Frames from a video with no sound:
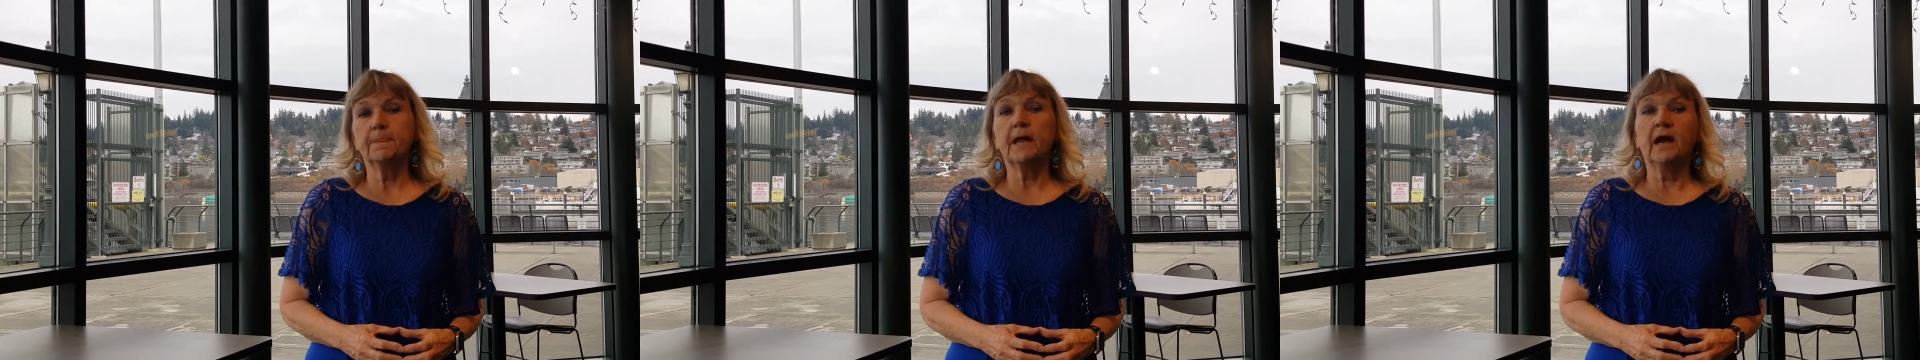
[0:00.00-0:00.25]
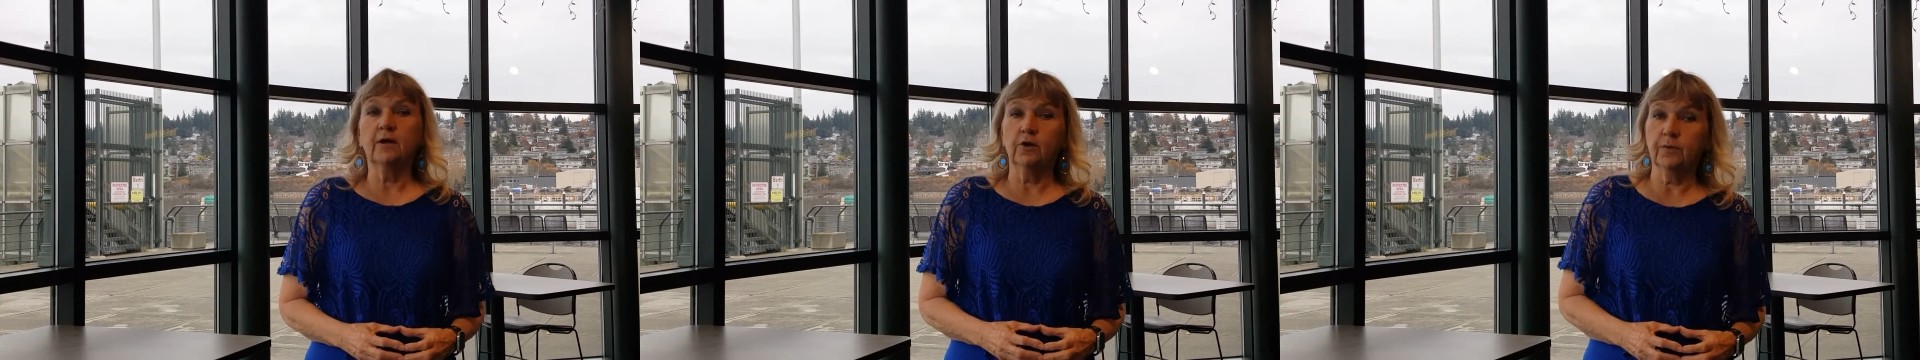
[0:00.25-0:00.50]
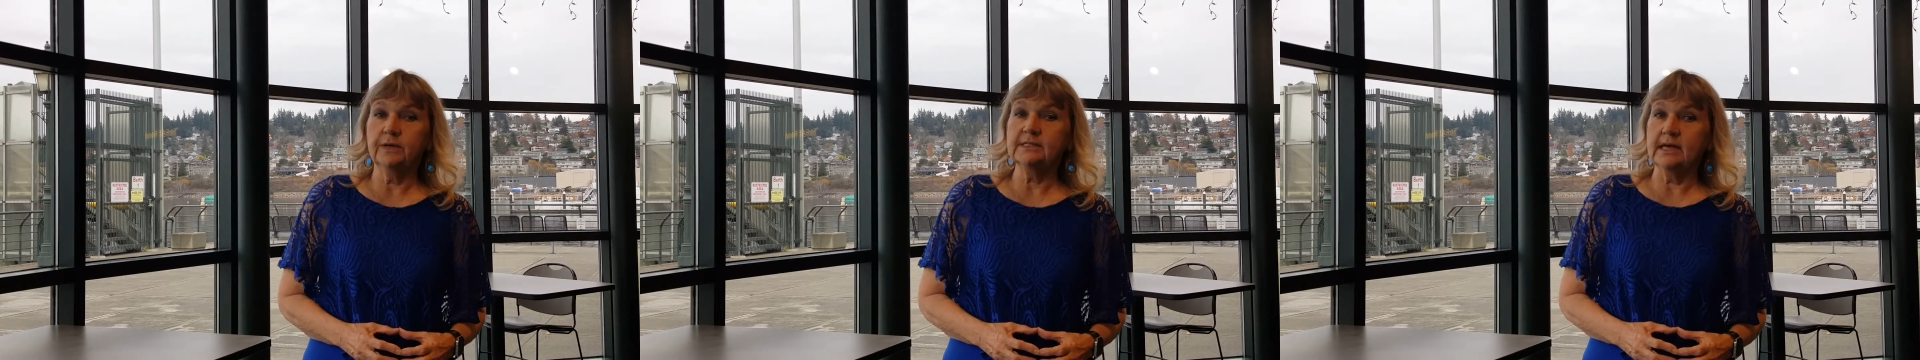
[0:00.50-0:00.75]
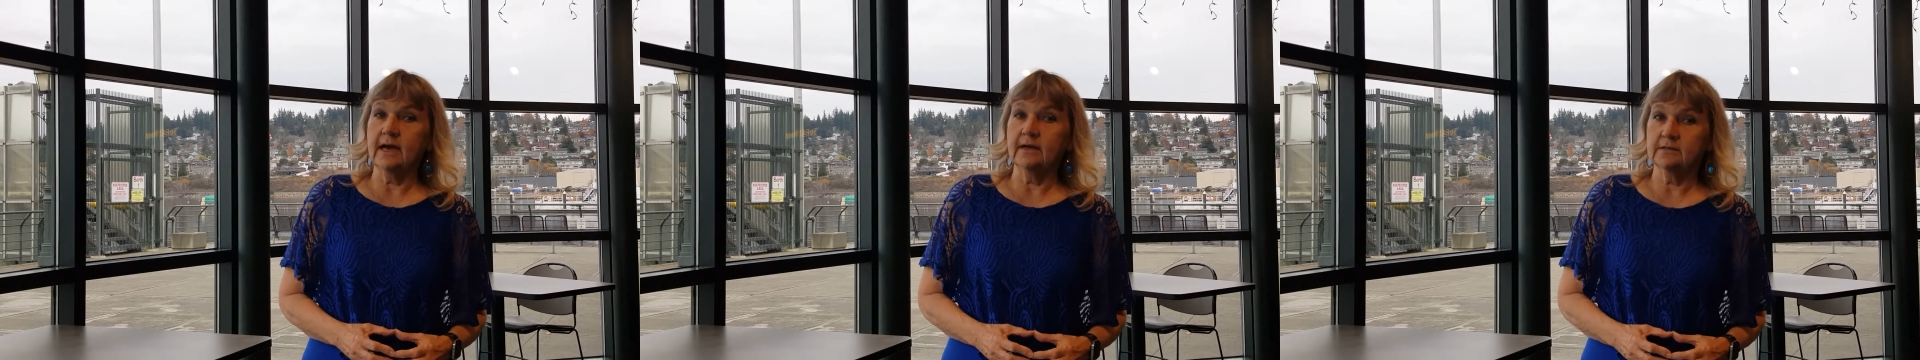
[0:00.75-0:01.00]
I always
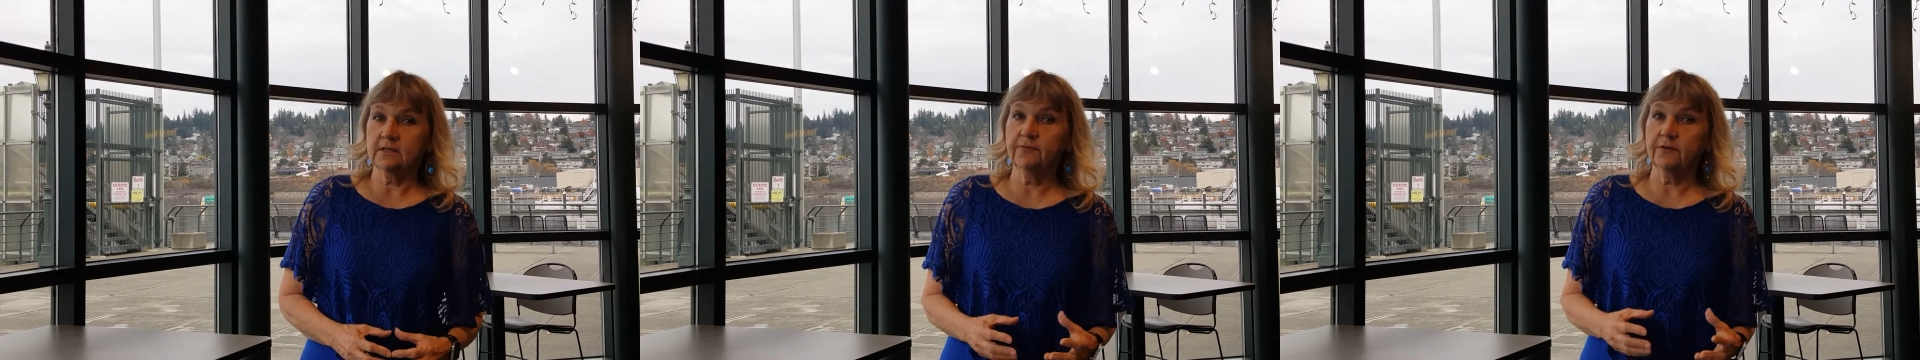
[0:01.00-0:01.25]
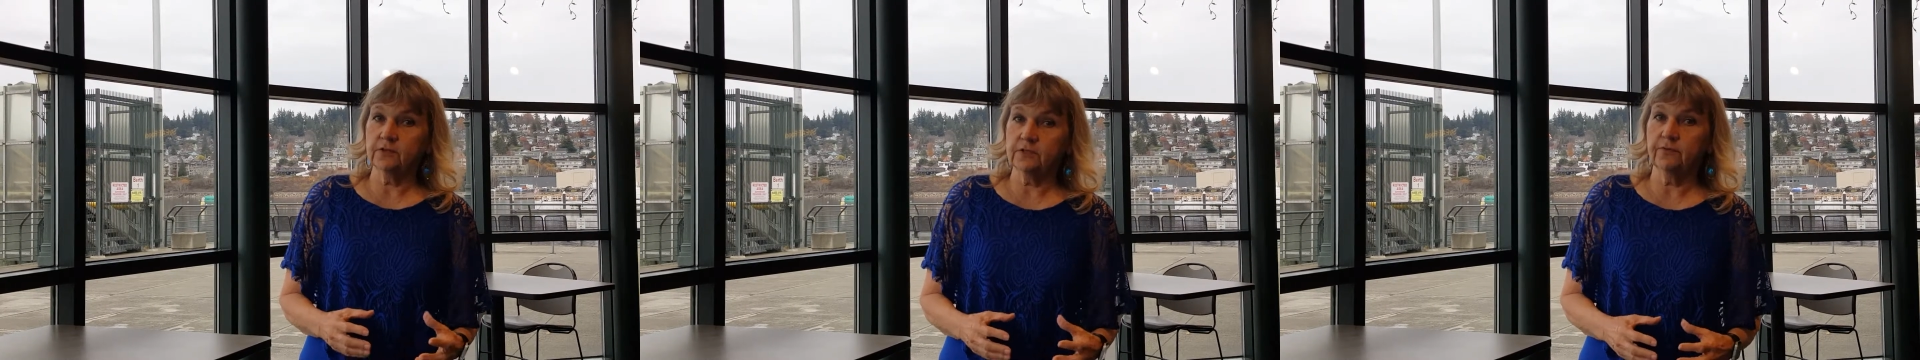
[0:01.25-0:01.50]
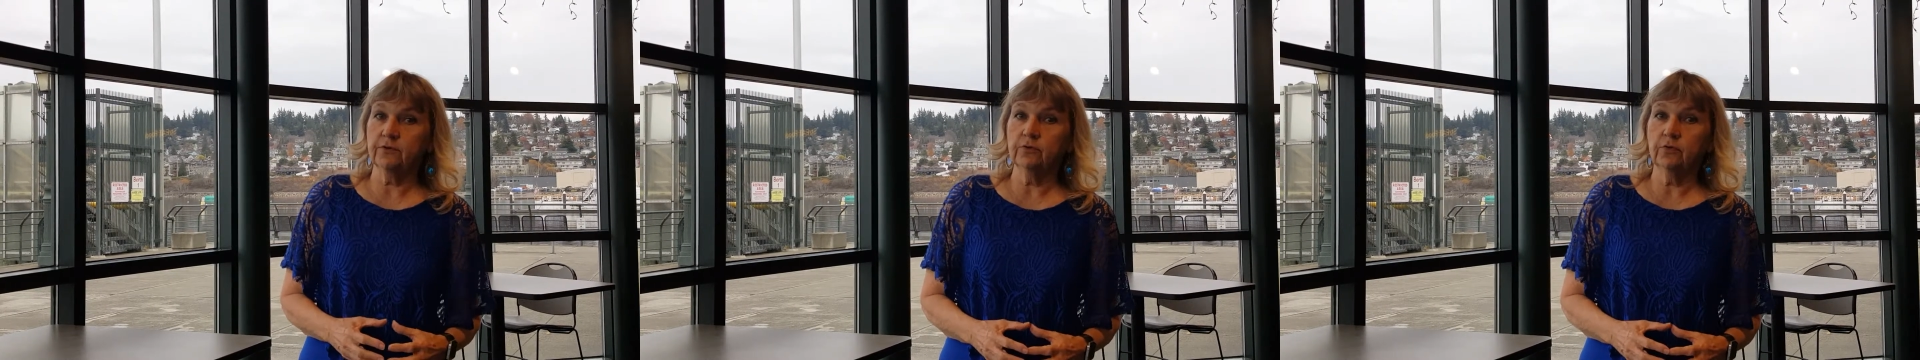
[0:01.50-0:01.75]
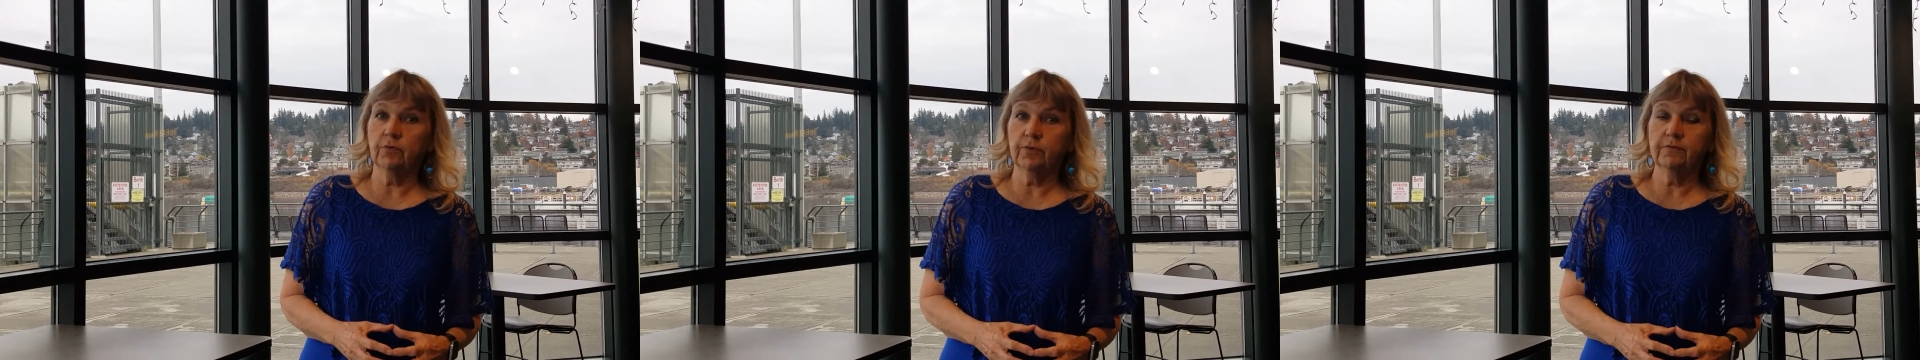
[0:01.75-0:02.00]
ask first for
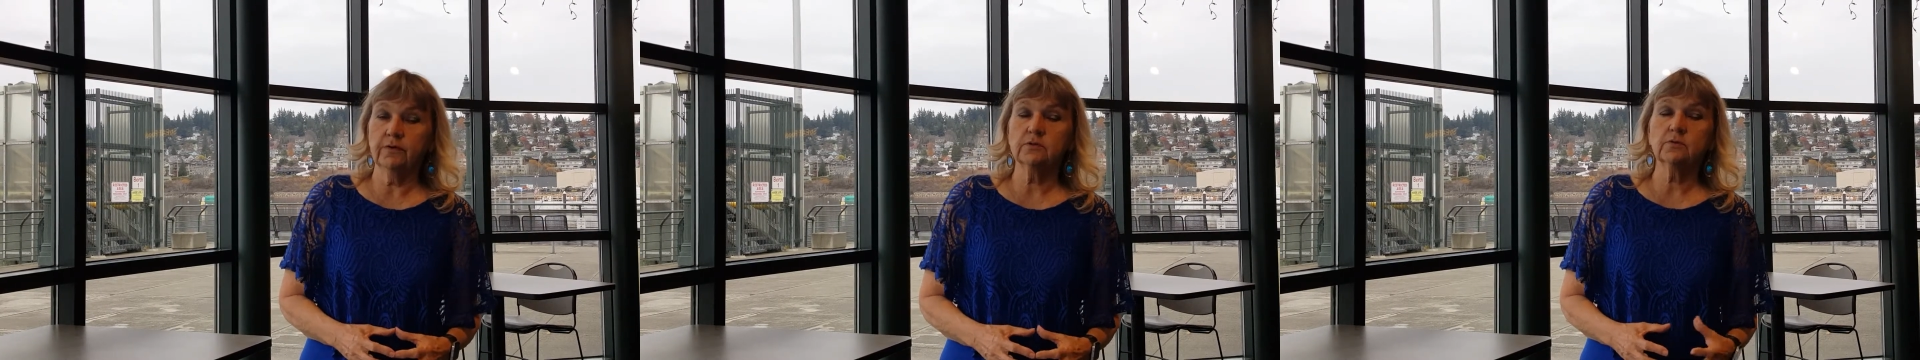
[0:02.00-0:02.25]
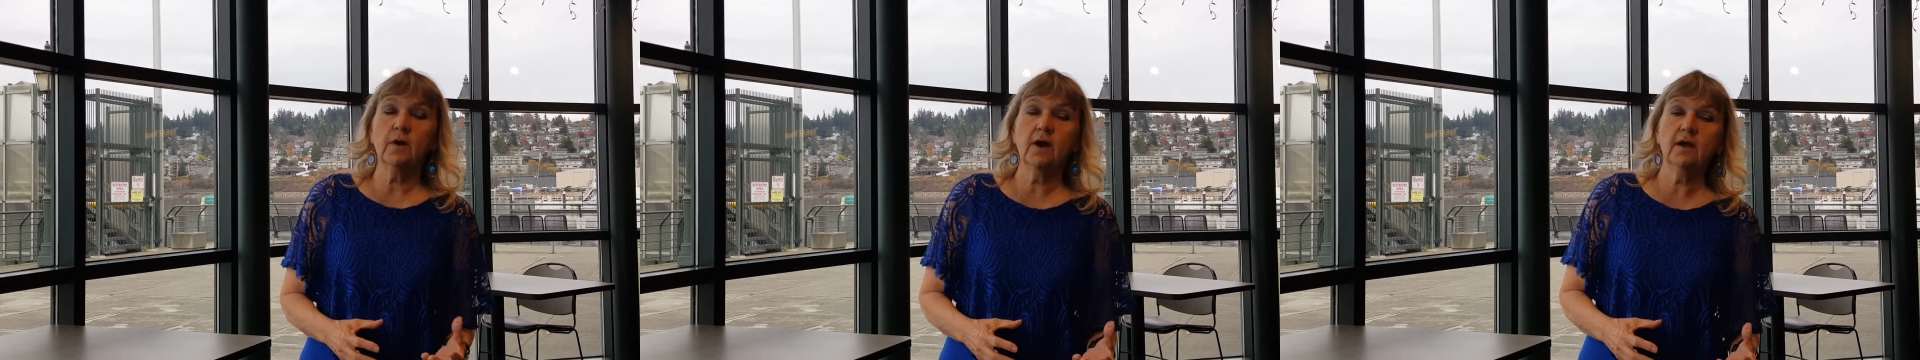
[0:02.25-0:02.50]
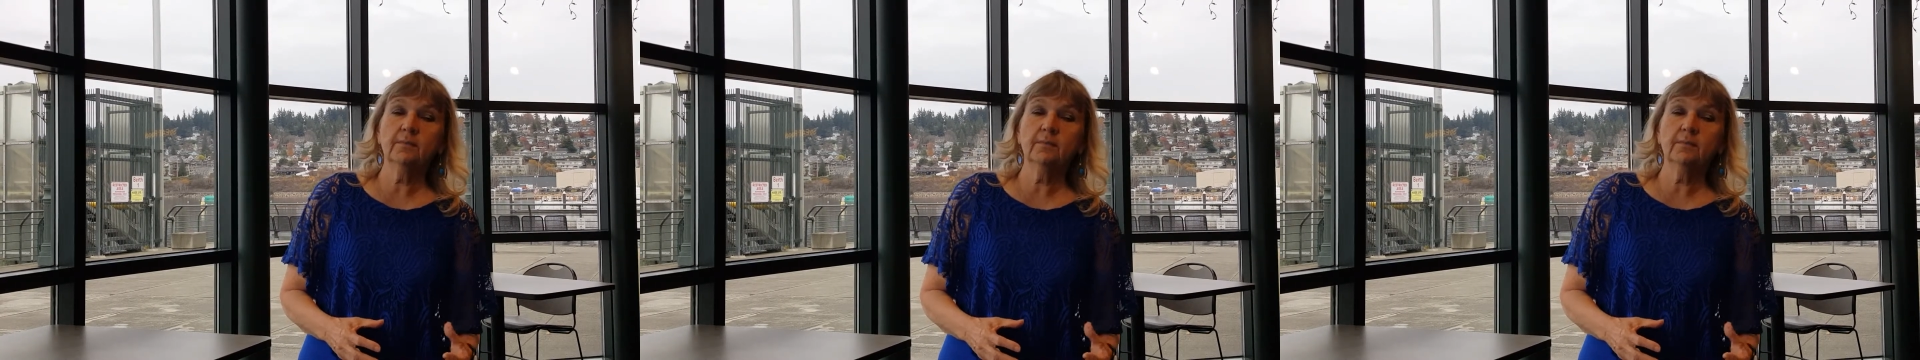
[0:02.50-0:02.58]
Google reviews. Why?